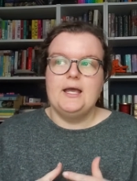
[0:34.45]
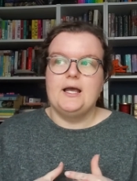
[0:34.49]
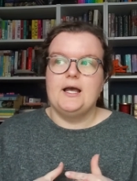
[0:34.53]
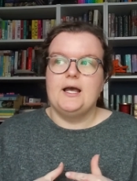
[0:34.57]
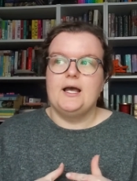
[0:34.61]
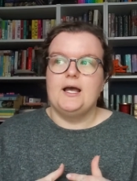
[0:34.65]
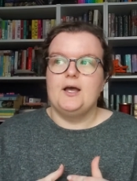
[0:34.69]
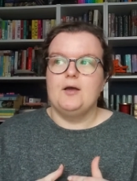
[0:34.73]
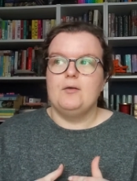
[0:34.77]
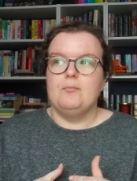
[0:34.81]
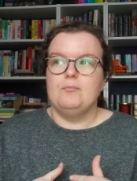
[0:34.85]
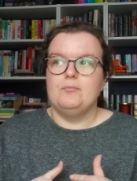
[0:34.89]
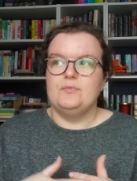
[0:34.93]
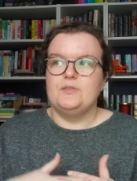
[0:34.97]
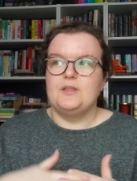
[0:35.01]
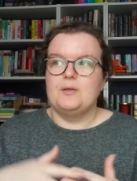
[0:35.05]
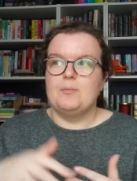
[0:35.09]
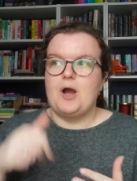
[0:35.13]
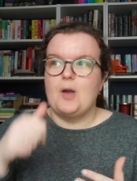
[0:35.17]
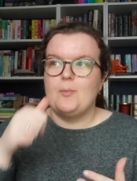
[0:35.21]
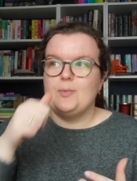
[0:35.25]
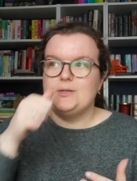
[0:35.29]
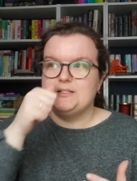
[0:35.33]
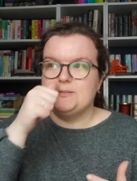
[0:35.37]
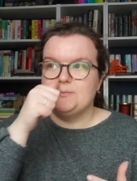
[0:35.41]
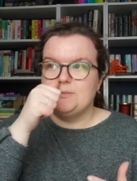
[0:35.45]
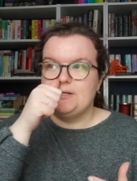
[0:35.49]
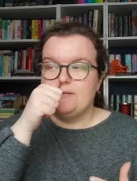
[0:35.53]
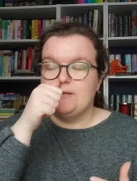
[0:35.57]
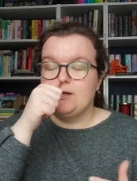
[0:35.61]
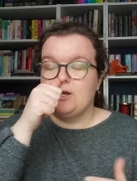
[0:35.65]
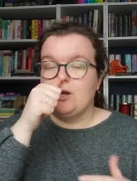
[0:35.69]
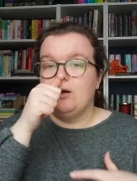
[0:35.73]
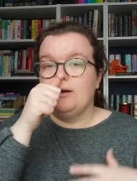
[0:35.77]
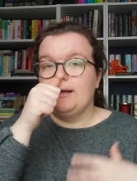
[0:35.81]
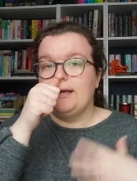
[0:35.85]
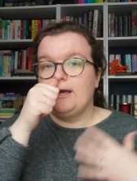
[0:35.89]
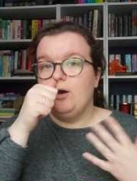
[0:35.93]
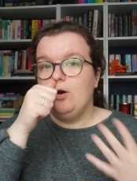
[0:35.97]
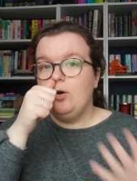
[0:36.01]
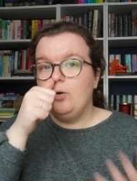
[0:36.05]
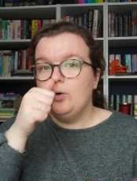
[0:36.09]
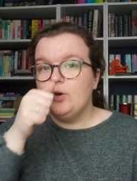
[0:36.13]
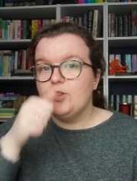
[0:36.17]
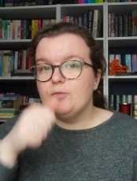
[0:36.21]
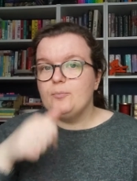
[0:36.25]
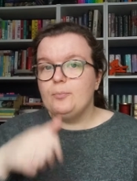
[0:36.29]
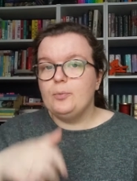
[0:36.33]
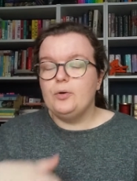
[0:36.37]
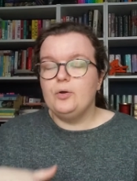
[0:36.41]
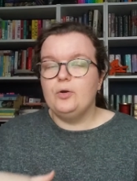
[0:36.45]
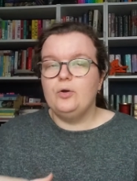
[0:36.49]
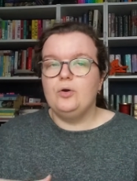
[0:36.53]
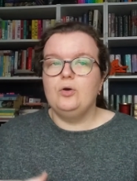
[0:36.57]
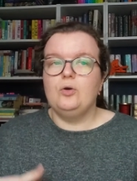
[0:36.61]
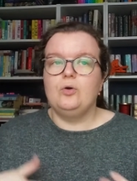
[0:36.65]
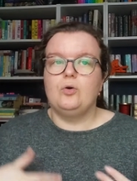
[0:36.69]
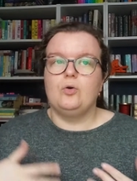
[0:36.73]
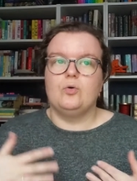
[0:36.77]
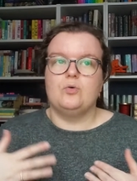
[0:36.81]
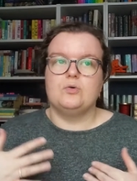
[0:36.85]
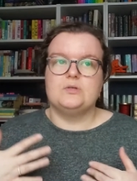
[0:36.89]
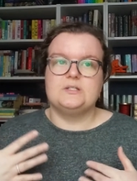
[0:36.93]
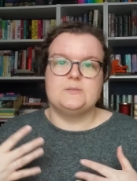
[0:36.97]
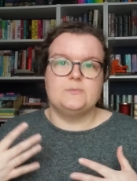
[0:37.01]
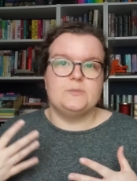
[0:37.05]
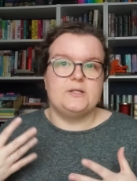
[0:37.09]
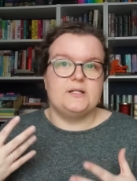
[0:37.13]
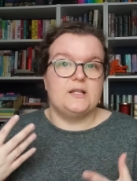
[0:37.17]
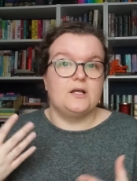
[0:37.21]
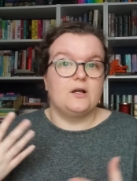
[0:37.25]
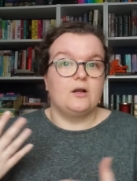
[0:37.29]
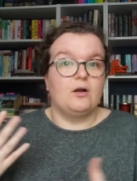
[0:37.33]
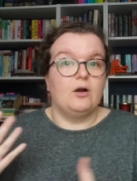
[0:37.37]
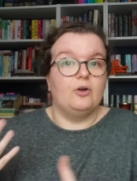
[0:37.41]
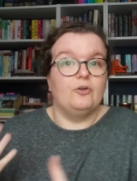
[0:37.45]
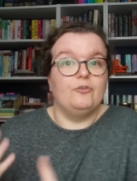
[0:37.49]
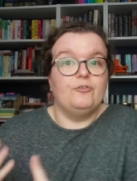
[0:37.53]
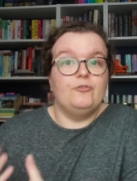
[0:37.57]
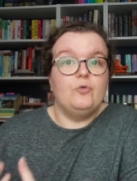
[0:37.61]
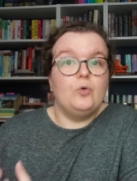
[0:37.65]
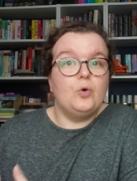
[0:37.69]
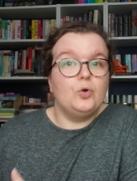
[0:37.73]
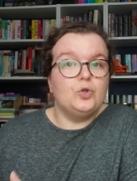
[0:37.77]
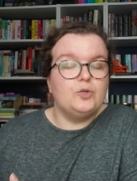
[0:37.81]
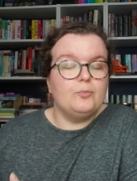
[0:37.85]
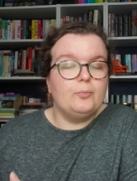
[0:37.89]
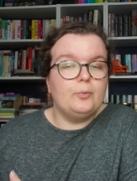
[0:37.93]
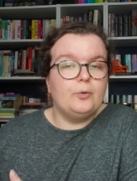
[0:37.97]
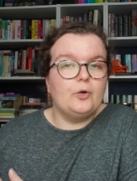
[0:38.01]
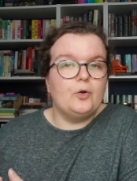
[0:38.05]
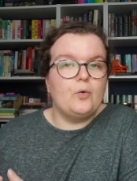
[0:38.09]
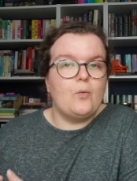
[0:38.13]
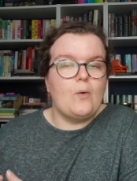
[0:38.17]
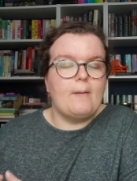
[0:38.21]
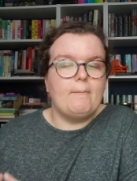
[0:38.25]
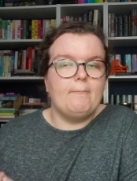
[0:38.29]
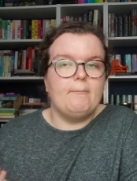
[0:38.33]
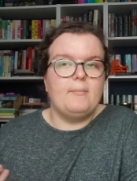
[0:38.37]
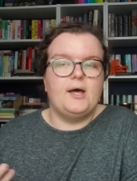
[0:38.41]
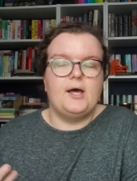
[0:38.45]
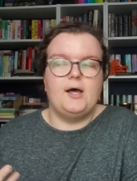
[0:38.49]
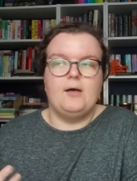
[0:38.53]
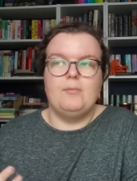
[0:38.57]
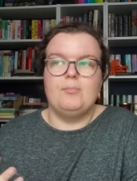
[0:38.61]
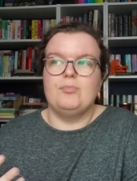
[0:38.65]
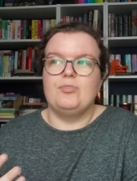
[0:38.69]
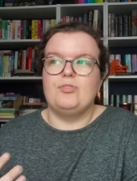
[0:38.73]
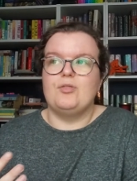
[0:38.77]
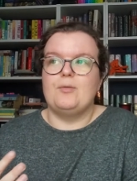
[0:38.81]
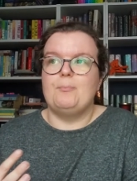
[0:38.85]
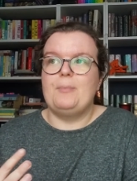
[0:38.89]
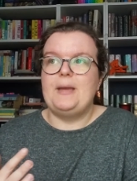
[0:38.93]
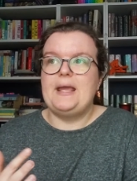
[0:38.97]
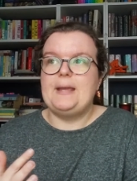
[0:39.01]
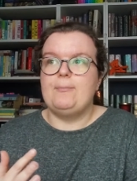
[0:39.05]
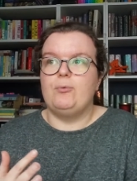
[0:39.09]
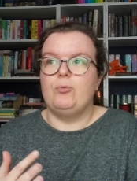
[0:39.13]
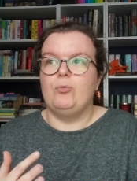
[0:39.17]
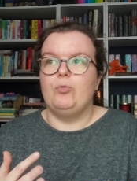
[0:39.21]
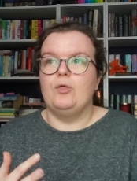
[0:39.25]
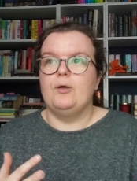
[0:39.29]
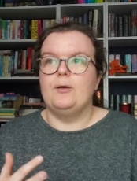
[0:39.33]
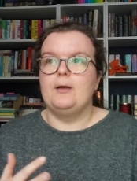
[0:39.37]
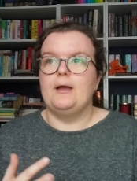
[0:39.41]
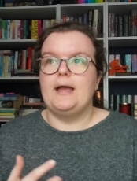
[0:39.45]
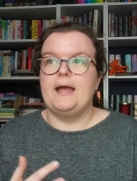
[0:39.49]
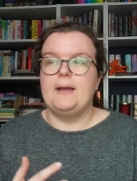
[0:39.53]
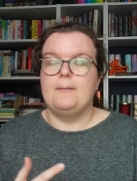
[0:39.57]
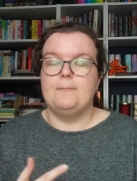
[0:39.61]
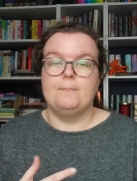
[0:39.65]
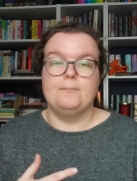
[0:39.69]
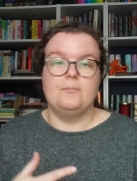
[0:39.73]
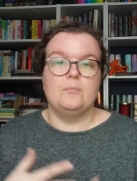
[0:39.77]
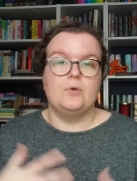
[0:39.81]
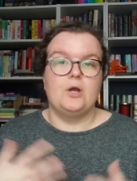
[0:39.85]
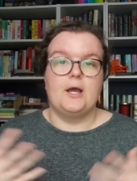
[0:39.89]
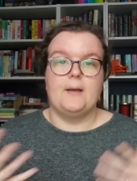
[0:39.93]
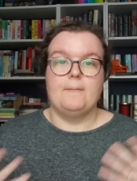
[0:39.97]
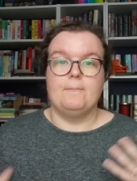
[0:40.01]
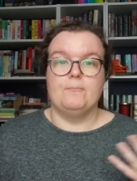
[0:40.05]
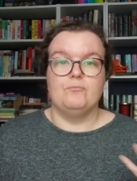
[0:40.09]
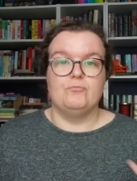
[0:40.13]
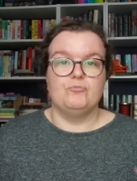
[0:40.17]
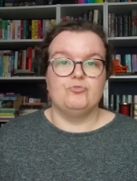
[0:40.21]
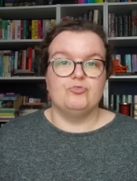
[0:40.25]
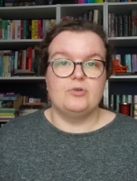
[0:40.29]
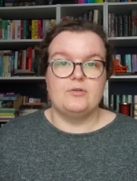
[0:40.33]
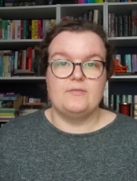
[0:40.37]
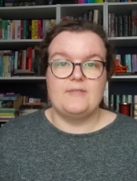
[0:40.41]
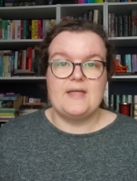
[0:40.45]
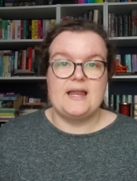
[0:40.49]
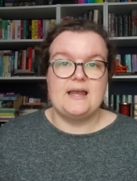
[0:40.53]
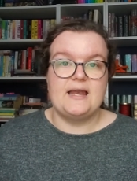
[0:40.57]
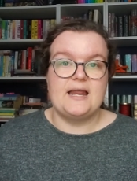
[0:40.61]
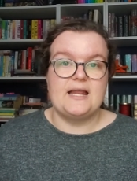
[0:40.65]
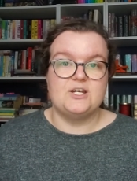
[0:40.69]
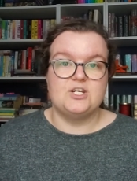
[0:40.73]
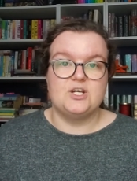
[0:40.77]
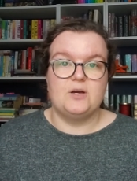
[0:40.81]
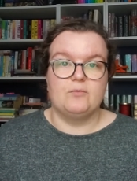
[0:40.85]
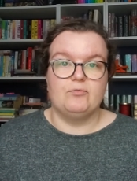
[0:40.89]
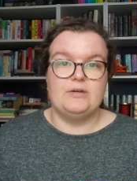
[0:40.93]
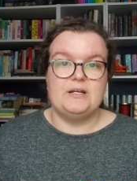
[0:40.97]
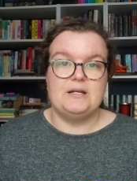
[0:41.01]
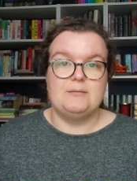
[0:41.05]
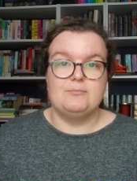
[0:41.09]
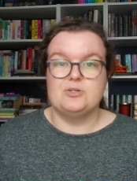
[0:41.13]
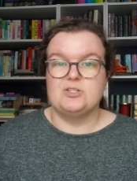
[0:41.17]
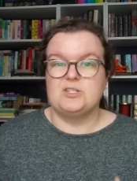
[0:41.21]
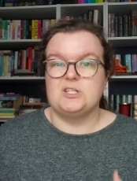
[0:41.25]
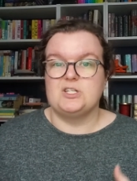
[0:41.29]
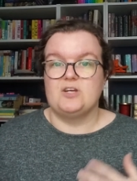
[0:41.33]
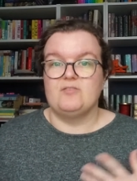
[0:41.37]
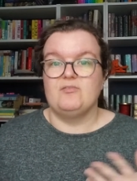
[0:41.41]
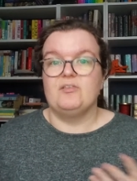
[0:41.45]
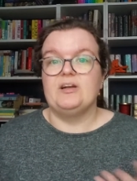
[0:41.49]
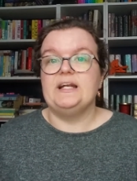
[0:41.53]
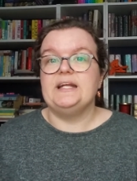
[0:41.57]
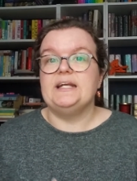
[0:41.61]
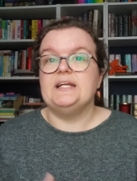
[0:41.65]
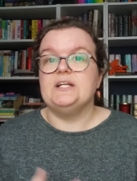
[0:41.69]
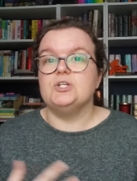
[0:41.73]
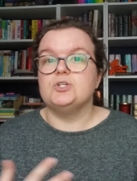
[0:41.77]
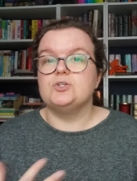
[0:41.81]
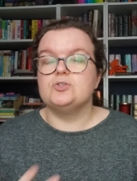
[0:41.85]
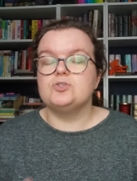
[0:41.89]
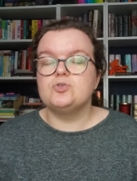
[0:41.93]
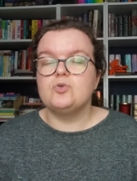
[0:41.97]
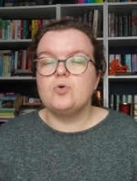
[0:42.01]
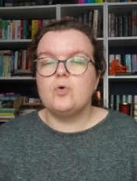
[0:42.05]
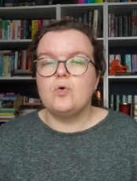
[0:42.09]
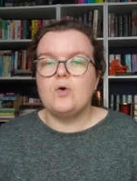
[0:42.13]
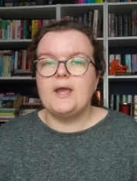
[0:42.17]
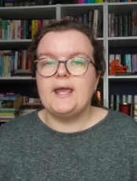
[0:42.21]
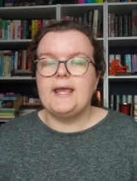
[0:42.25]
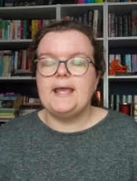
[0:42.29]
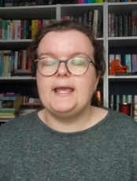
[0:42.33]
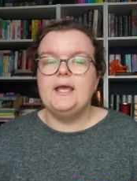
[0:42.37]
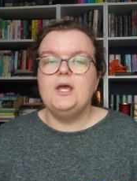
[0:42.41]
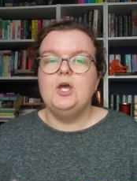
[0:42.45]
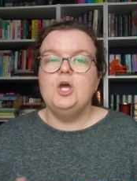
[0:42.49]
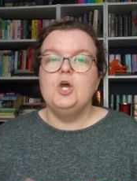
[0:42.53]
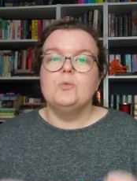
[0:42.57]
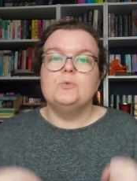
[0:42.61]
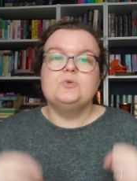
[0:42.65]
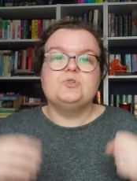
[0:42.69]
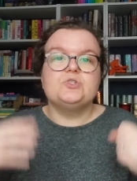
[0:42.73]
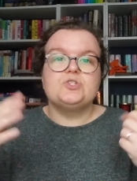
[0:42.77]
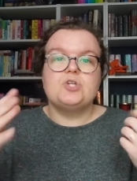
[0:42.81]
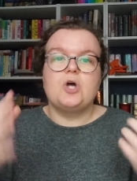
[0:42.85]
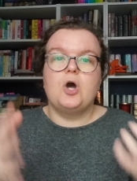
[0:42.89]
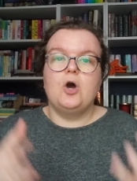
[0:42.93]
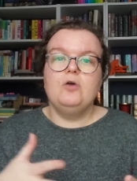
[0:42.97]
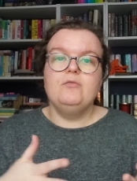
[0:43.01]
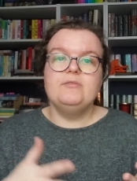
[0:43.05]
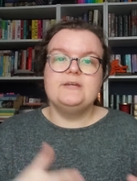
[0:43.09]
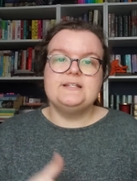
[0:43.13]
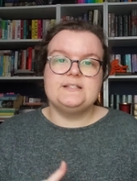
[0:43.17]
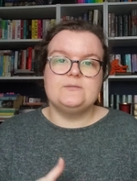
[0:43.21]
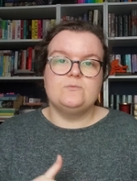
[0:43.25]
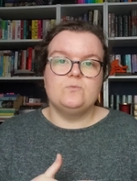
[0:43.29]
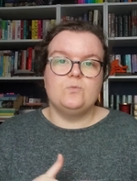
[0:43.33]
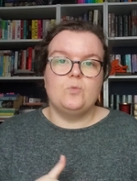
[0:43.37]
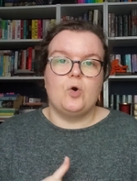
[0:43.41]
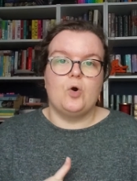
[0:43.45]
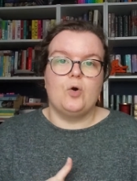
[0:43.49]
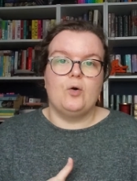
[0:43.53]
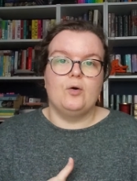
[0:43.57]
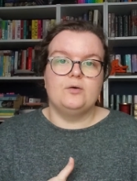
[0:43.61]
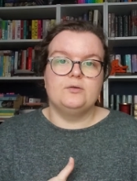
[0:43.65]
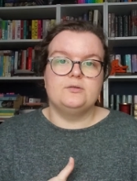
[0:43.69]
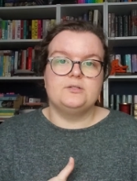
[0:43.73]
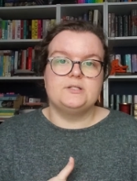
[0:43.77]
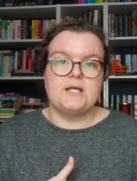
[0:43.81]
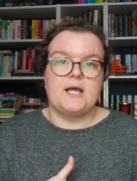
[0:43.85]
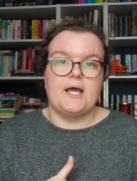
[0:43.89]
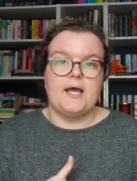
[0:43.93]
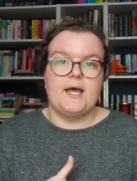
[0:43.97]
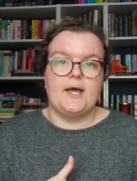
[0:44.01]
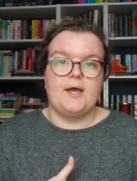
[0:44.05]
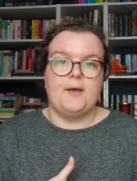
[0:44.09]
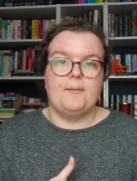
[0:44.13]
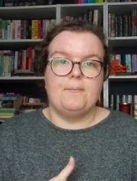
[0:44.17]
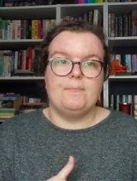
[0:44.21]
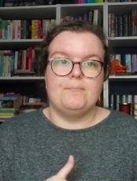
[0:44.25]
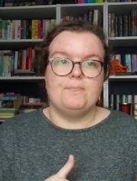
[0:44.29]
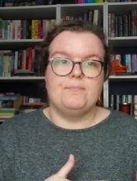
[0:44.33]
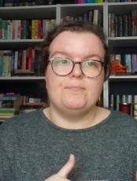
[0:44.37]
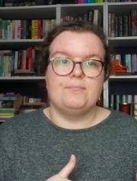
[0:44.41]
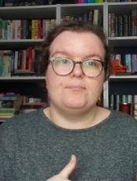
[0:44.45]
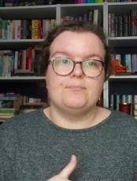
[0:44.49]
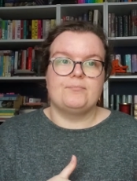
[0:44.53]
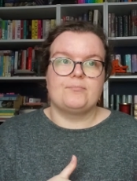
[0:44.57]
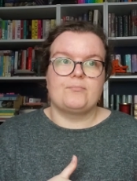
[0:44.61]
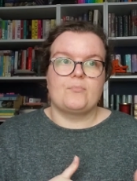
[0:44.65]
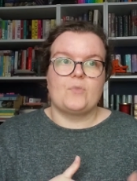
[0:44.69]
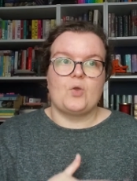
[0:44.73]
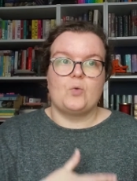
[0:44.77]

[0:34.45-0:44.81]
um, there might be somebody that can't get hold of the book or somebody that can't afford the book one month, people that um, then end up reading books I don't really enjoy, which is the whole reason what um,